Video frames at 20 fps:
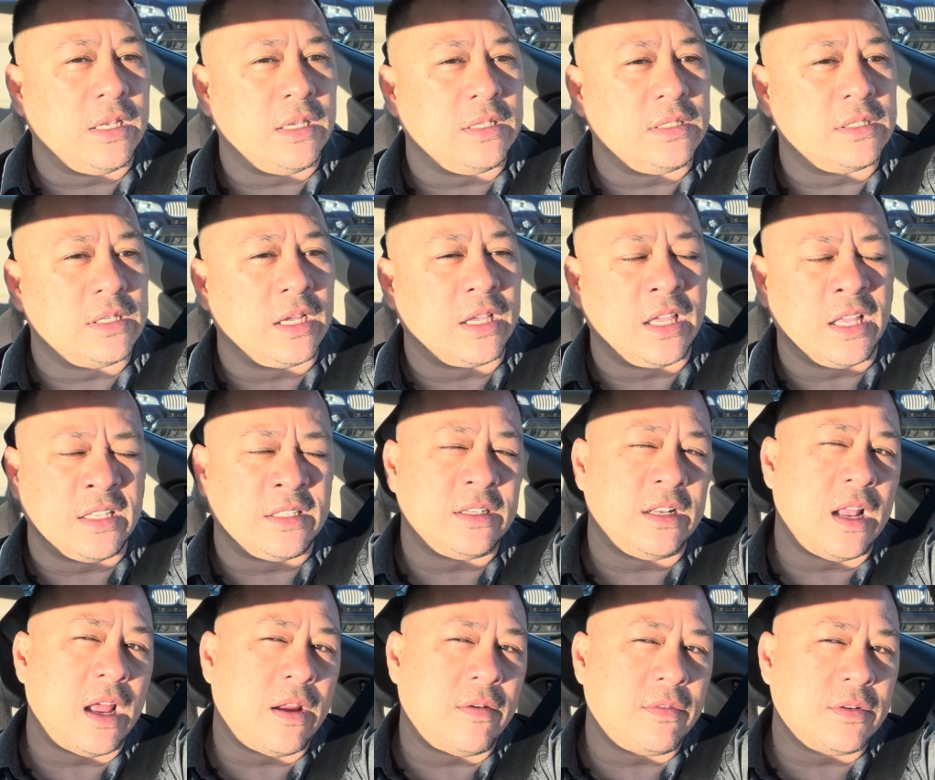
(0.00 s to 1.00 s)
is against an
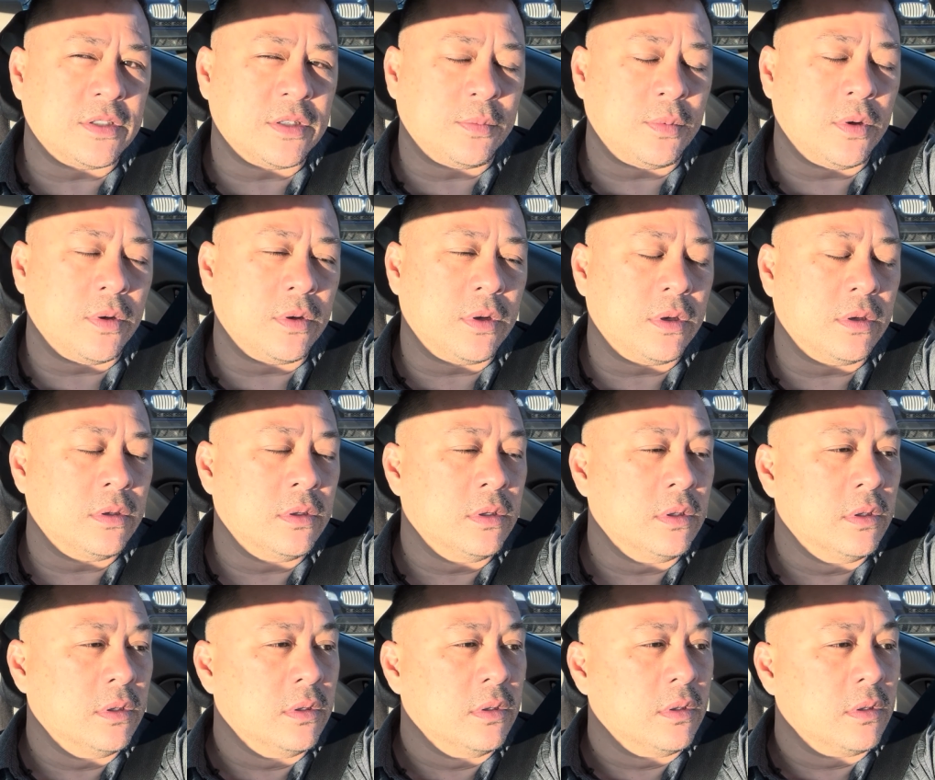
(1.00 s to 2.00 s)
average opponent,
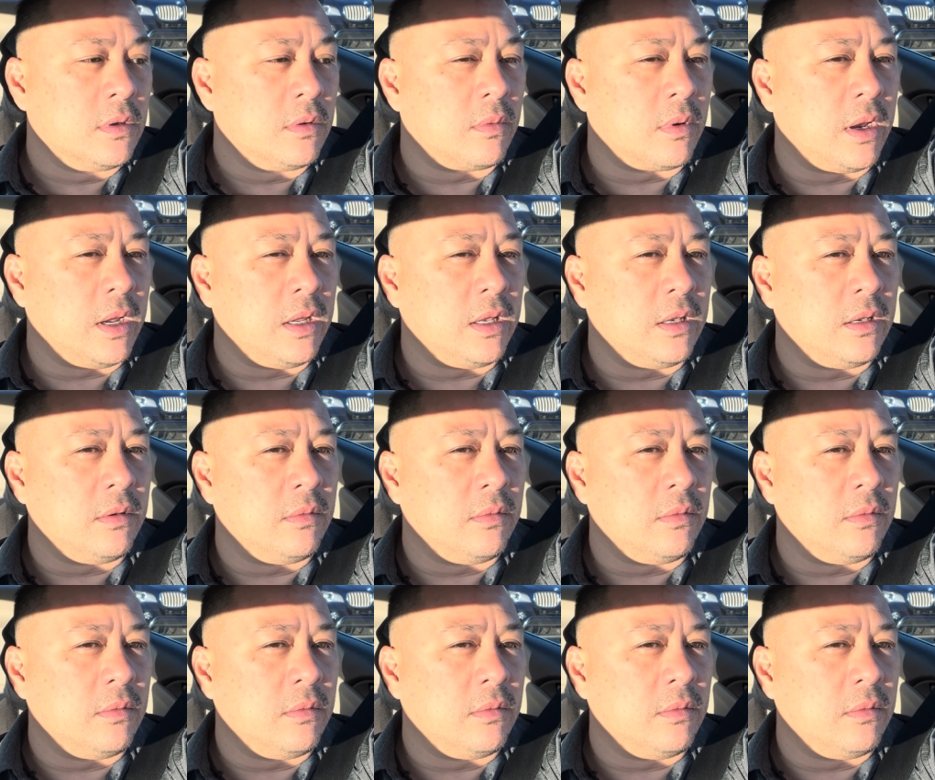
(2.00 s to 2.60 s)
right?